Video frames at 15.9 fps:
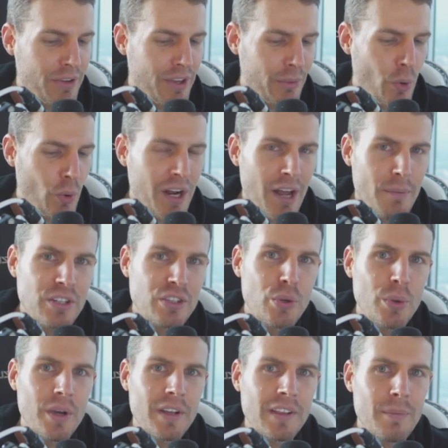the what I've been
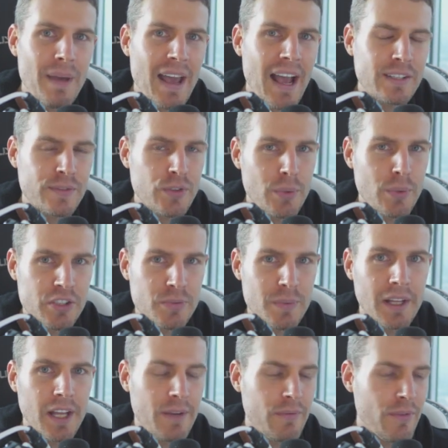doing the past few months of
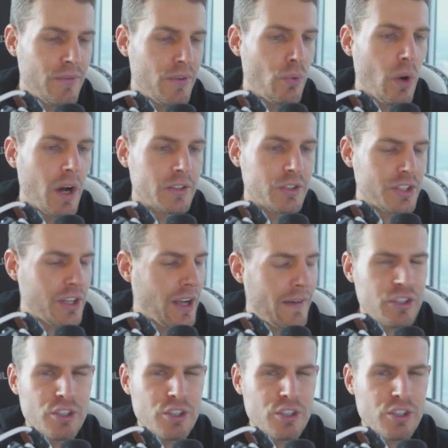my life, if you watch it,